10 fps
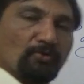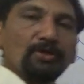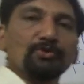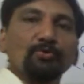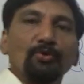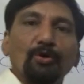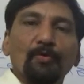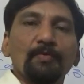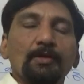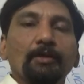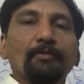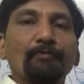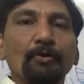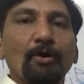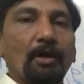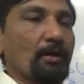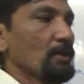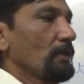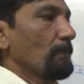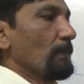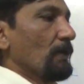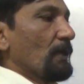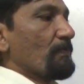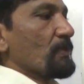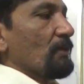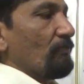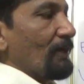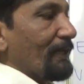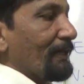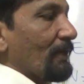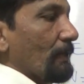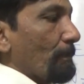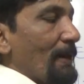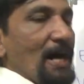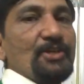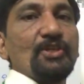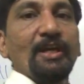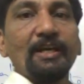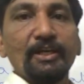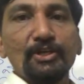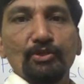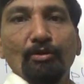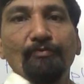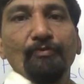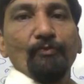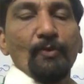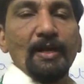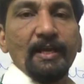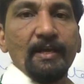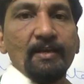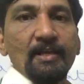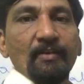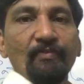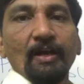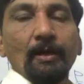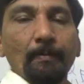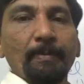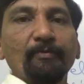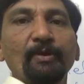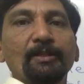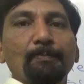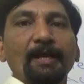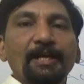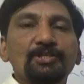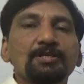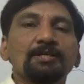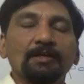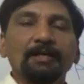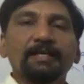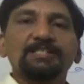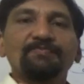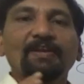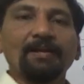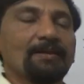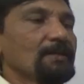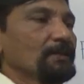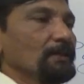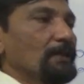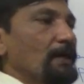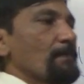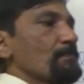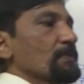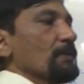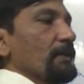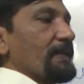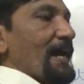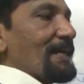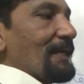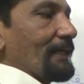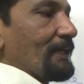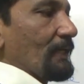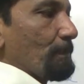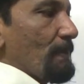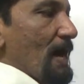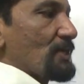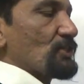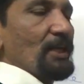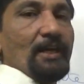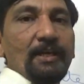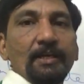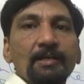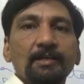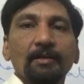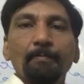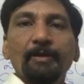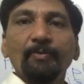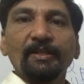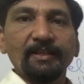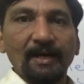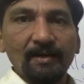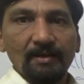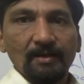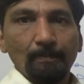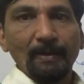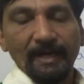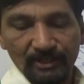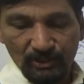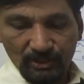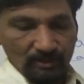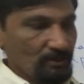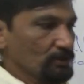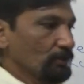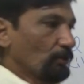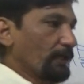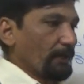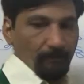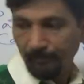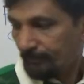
going to know if you are filling partially instead of fully filled between the plates, let us fill the dielectric partially between the plates. Okay.